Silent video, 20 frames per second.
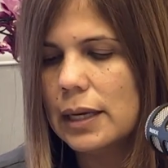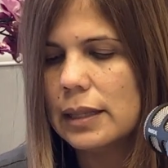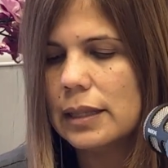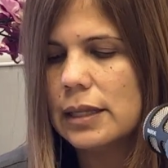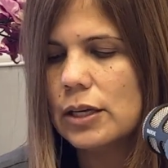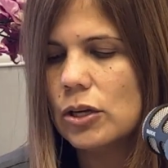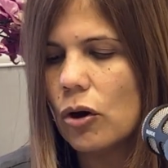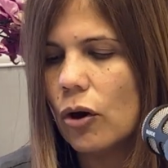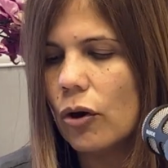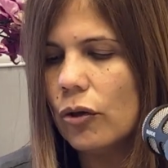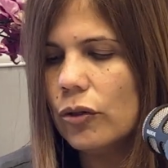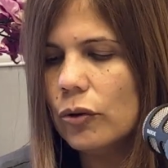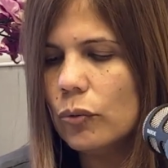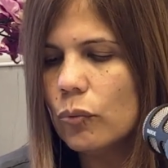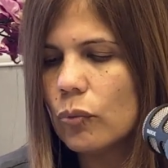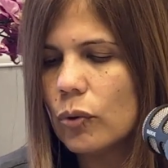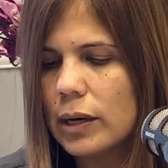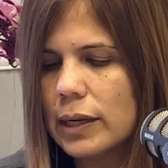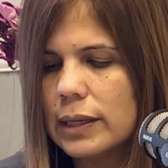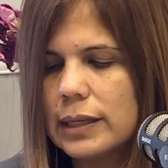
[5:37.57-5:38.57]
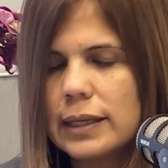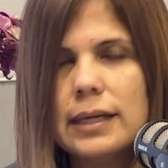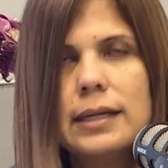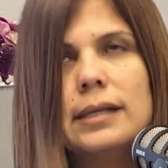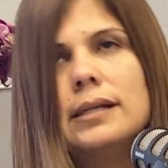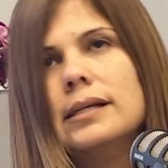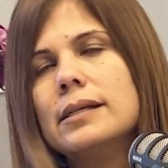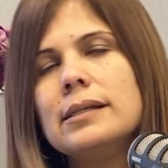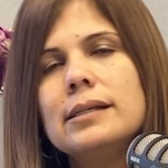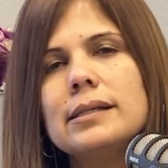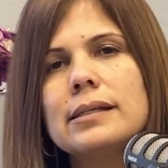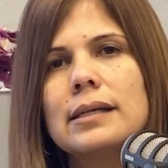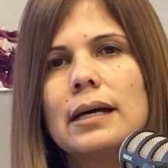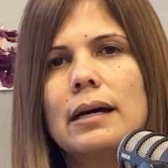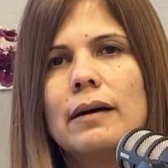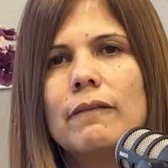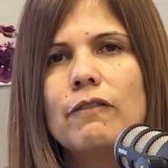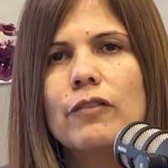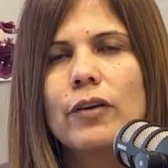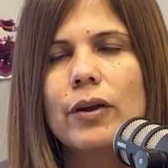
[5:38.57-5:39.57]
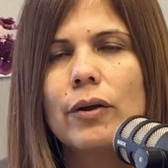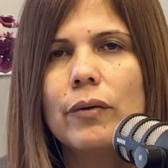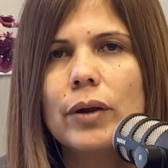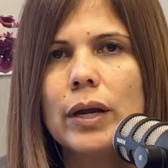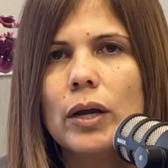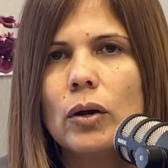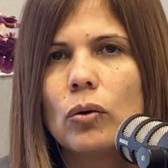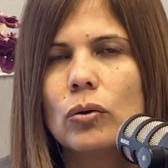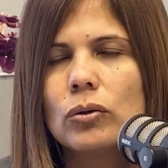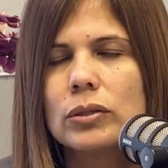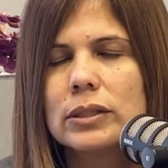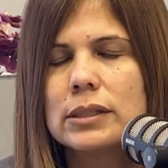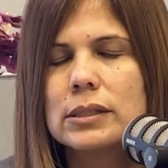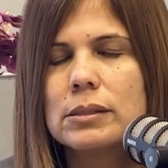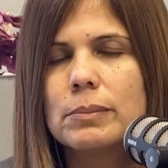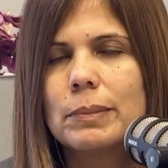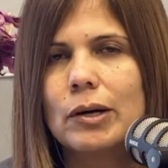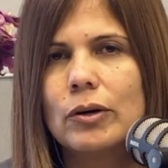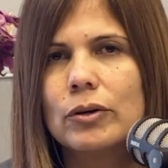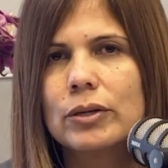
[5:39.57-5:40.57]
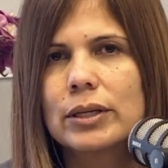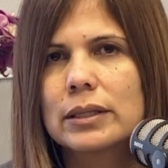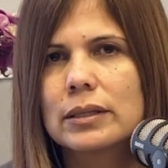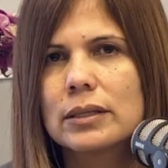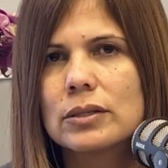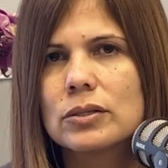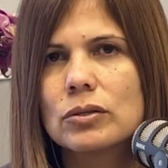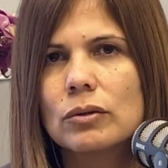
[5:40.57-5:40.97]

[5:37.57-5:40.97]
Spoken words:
The other one is a very old antibiotic, the